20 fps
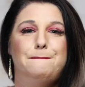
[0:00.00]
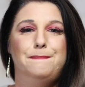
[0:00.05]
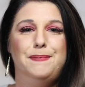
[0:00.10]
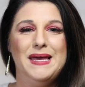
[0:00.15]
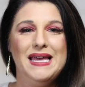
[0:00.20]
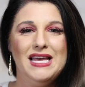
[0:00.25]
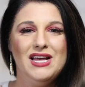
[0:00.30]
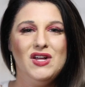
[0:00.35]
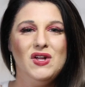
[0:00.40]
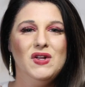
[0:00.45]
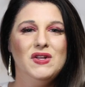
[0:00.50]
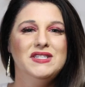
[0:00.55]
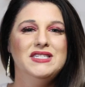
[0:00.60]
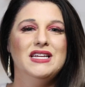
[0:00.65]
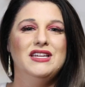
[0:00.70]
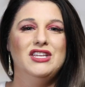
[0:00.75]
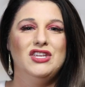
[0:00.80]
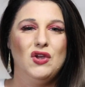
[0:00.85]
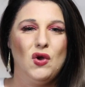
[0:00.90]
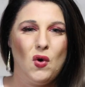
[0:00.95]
build
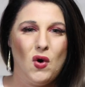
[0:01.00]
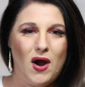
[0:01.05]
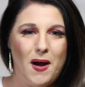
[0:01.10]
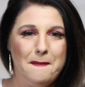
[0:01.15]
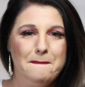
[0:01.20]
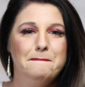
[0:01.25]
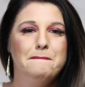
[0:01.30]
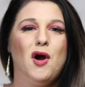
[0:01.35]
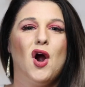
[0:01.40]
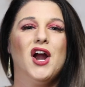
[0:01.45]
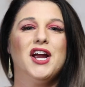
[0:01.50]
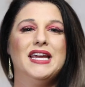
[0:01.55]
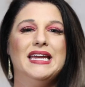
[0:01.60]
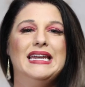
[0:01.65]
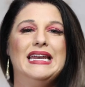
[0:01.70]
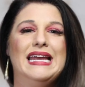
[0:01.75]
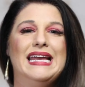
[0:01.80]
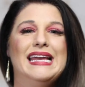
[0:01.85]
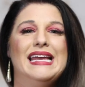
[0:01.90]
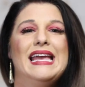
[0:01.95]
your
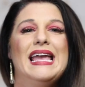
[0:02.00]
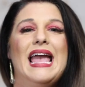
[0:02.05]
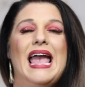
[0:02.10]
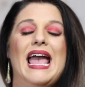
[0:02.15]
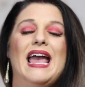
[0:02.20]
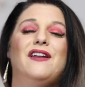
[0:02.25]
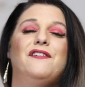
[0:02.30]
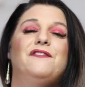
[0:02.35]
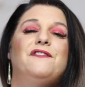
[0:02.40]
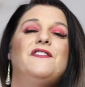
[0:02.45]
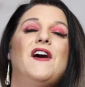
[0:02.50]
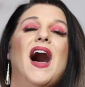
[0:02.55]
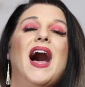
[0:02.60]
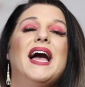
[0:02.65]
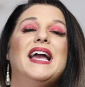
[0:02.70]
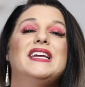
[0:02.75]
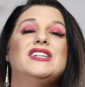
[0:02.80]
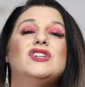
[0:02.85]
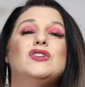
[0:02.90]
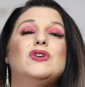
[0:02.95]
marketing, and
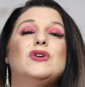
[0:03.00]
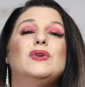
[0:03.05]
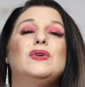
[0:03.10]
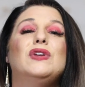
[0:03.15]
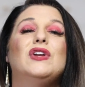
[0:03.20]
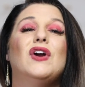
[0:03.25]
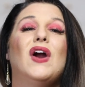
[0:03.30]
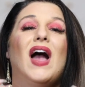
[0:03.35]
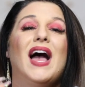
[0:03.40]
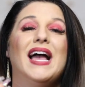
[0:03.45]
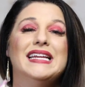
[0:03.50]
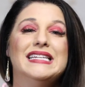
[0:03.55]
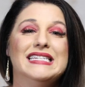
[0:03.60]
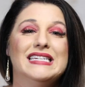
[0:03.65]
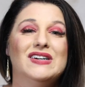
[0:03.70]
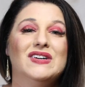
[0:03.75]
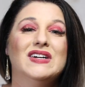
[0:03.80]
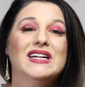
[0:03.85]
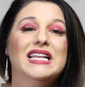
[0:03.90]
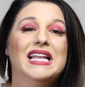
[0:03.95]
find who your
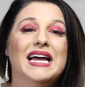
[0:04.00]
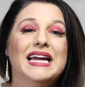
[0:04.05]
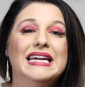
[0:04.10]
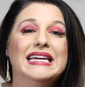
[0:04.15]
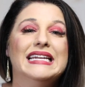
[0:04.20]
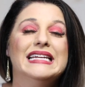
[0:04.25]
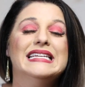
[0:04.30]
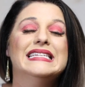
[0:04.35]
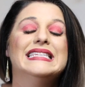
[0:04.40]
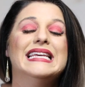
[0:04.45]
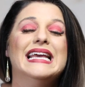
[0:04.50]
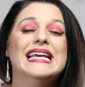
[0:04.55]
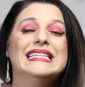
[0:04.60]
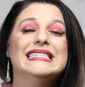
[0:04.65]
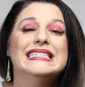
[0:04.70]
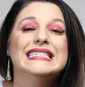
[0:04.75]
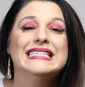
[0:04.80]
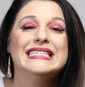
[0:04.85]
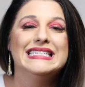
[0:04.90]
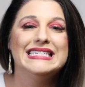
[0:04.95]
ideal client is
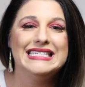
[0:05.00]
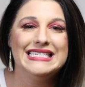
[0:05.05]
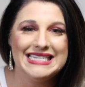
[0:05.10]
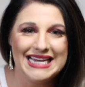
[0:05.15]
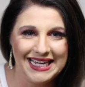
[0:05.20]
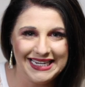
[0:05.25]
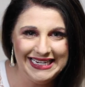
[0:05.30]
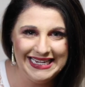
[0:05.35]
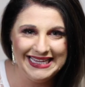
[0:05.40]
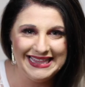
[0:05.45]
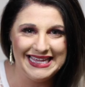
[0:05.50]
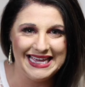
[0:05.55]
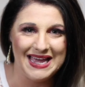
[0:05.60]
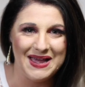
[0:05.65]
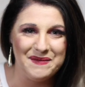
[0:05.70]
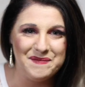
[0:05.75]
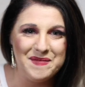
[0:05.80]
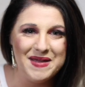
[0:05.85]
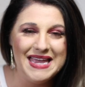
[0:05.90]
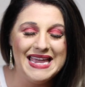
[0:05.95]
and study
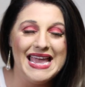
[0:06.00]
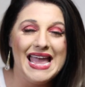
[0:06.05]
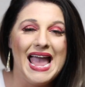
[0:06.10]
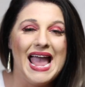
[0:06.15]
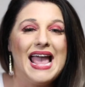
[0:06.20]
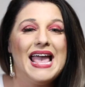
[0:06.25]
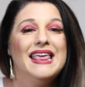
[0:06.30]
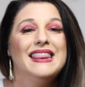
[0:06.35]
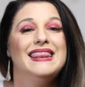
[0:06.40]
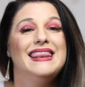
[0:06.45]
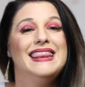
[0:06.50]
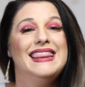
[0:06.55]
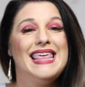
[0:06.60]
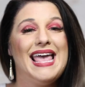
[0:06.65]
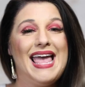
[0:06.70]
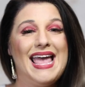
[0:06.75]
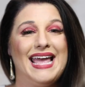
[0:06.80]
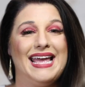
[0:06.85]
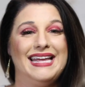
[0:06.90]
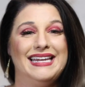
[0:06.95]
them. And
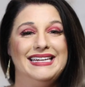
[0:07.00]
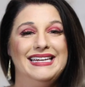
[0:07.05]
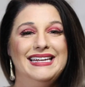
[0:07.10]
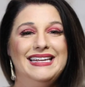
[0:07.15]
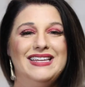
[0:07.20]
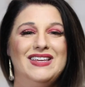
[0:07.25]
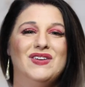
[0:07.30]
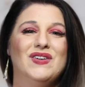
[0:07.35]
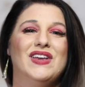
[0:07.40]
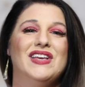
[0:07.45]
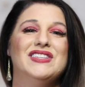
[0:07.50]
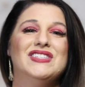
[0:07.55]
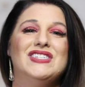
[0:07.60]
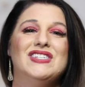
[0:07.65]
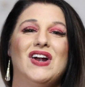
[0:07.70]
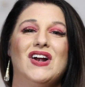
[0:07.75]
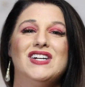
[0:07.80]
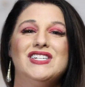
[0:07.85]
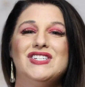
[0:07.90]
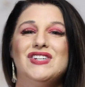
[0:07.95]
then you can
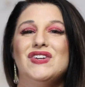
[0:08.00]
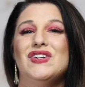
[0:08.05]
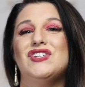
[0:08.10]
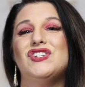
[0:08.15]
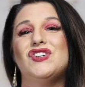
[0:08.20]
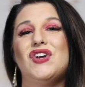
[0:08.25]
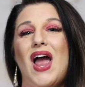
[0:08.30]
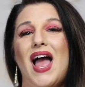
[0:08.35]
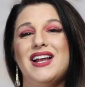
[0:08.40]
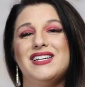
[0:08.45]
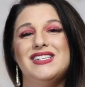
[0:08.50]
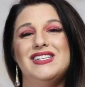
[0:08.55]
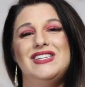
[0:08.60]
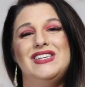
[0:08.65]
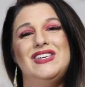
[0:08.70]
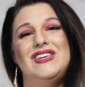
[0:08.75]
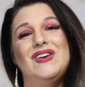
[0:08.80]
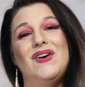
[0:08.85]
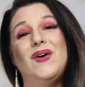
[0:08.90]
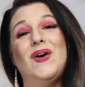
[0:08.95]
start to attract
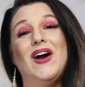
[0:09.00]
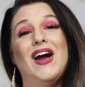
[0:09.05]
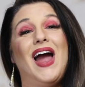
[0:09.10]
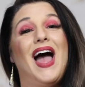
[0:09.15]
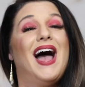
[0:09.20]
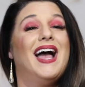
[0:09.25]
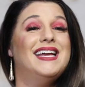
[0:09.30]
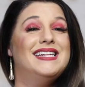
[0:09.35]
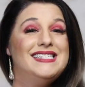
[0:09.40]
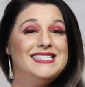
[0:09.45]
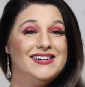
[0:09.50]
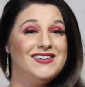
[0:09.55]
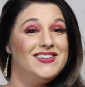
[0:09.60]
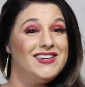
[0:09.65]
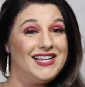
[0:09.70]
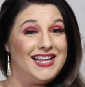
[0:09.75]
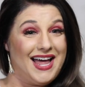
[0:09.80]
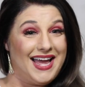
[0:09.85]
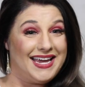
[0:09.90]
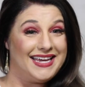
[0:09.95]
your ideal
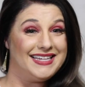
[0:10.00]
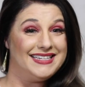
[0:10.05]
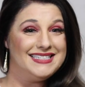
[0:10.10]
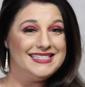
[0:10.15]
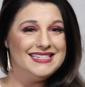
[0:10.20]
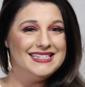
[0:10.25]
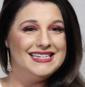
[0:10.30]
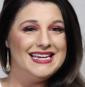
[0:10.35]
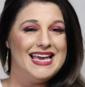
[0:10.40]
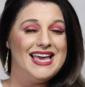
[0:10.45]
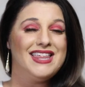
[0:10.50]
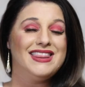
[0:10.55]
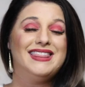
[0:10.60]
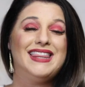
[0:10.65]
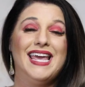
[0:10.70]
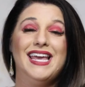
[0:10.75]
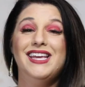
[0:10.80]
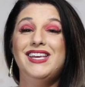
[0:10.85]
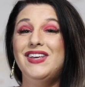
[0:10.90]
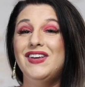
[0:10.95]
client.
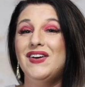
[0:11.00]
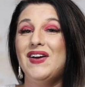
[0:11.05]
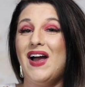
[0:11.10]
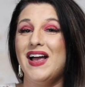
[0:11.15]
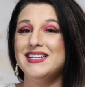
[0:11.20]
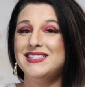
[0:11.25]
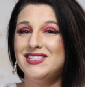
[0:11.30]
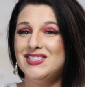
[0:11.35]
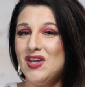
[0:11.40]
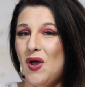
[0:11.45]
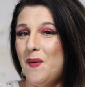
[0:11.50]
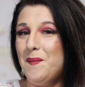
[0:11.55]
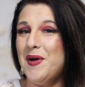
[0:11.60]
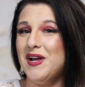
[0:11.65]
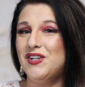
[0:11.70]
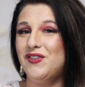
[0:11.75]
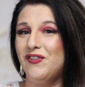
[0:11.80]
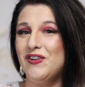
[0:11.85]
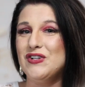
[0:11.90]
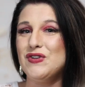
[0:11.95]
Thank you guys so
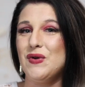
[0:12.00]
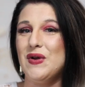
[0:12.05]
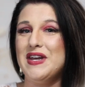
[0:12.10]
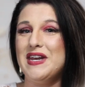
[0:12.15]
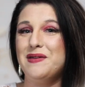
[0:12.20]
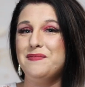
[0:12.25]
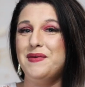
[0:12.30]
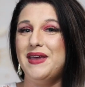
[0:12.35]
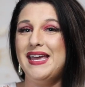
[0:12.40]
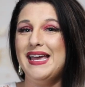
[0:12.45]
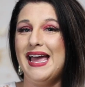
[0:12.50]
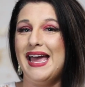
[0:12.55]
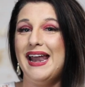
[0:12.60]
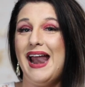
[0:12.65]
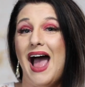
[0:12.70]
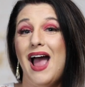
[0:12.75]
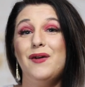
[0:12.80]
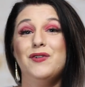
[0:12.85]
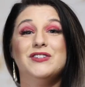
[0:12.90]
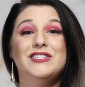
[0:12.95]
much for joining me, and
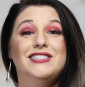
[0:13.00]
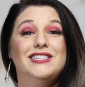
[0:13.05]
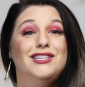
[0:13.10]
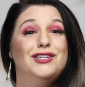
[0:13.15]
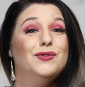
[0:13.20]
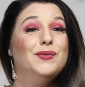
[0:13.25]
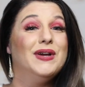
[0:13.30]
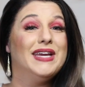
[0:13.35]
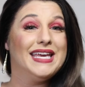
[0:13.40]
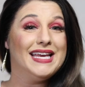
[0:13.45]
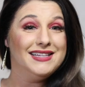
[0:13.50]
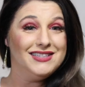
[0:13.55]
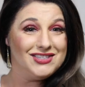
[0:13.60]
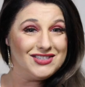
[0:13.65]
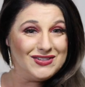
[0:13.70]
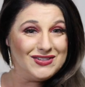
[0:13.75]
I will see you again